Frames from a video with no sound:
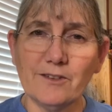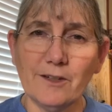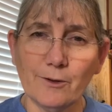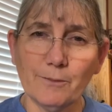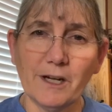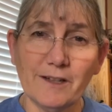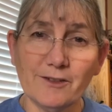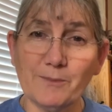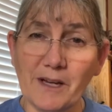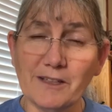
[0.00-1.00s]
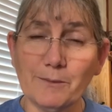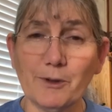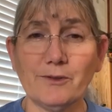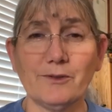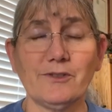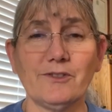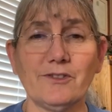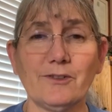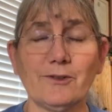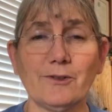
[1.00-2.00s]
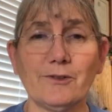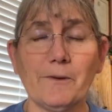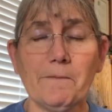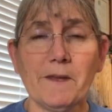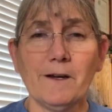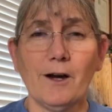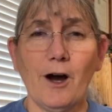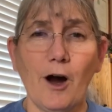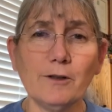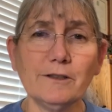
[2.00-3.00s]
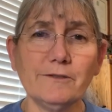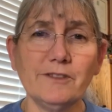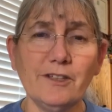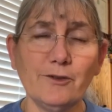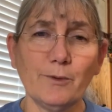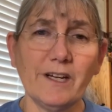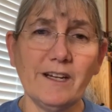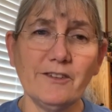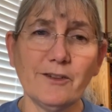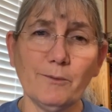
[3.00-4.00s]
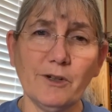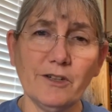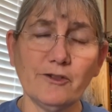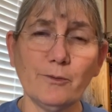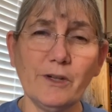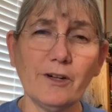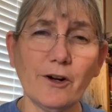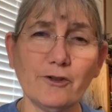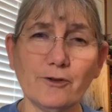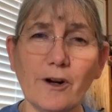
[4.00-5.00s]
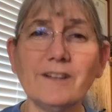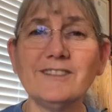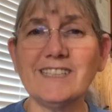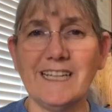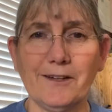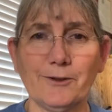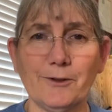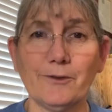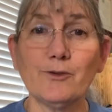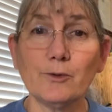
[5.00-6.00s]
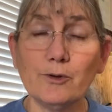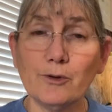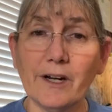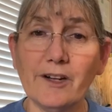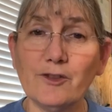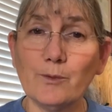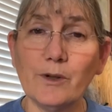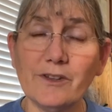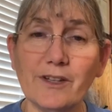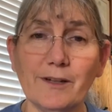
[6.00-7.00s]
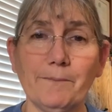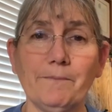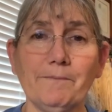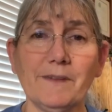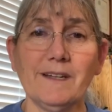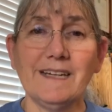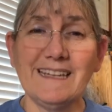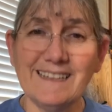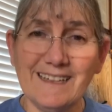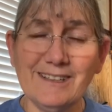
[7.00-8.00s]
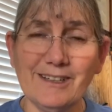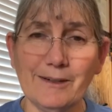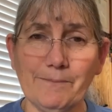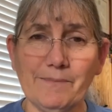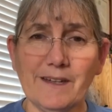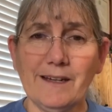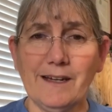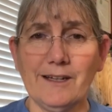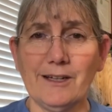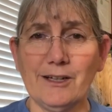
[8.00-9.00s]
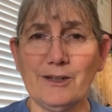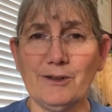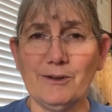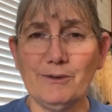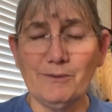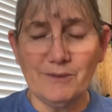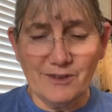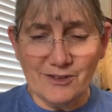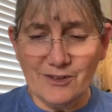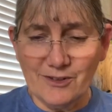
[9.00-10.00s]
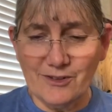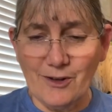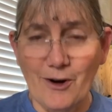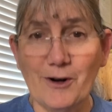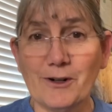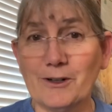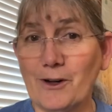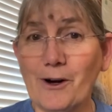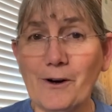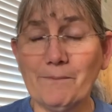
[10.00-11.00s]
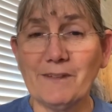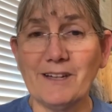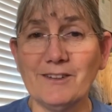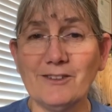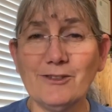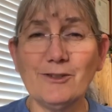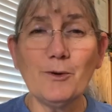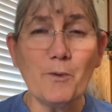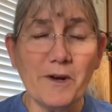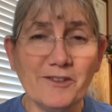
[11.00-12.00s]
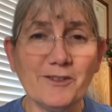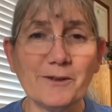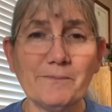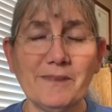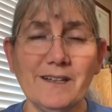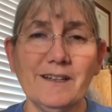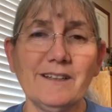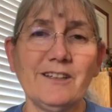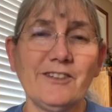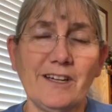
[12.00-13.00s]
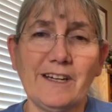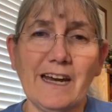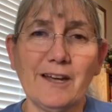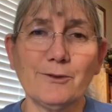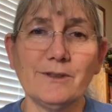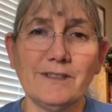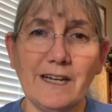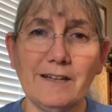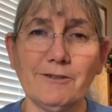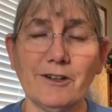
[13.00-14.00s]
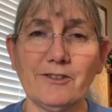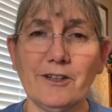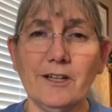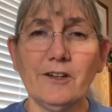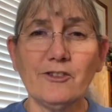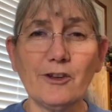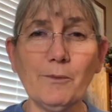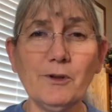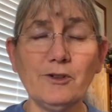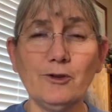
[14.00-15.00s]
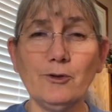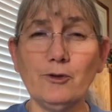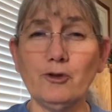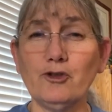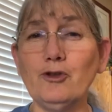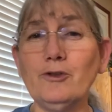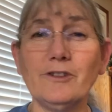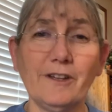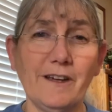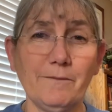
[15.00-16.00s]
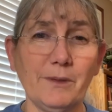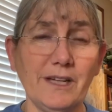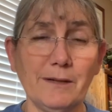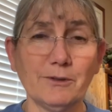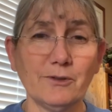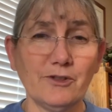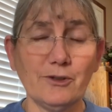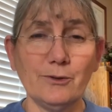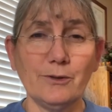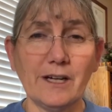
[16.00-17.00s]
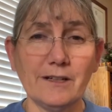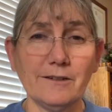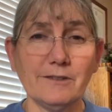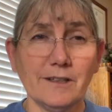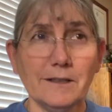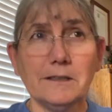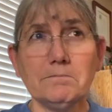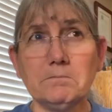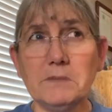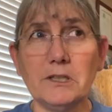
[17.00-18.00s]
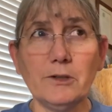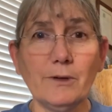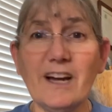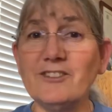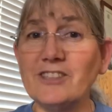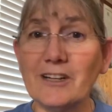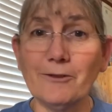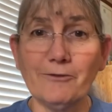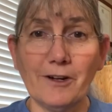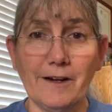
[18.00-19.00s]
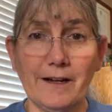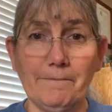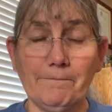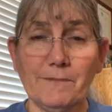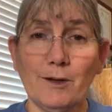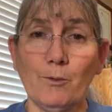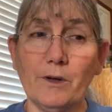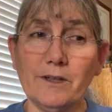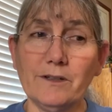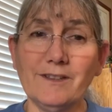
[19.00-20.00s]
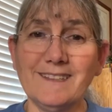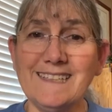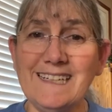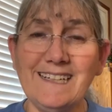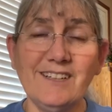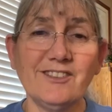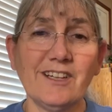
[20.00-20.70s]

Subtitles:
my Hispanic brothers and sisters, all of these ways in which we are drawn together through Christ, with him and in him. And this is our call, and this is the wisdom that St. Catherine gave us. Someone who shouldn't have been able to kind of, identify with the needs